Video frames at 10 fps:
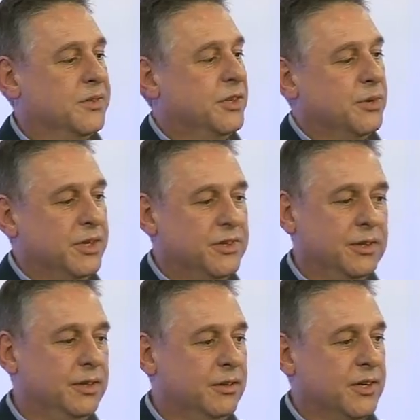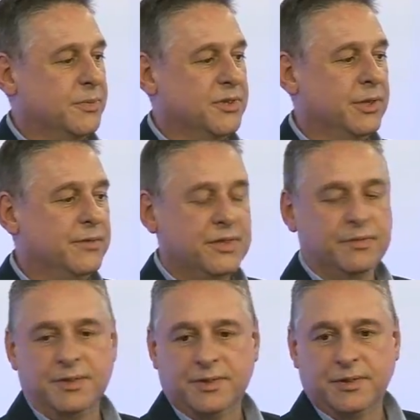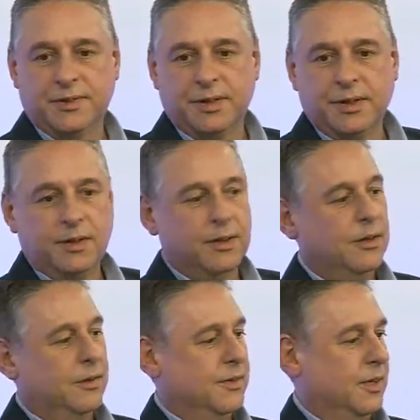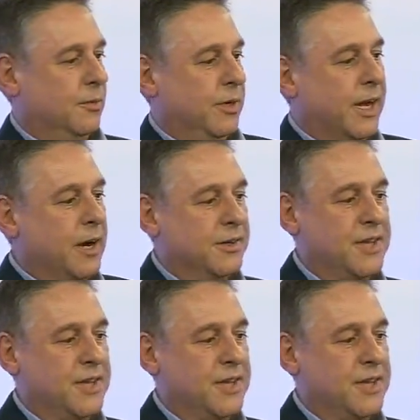situation in customer services, for instance, taking one of Gareth's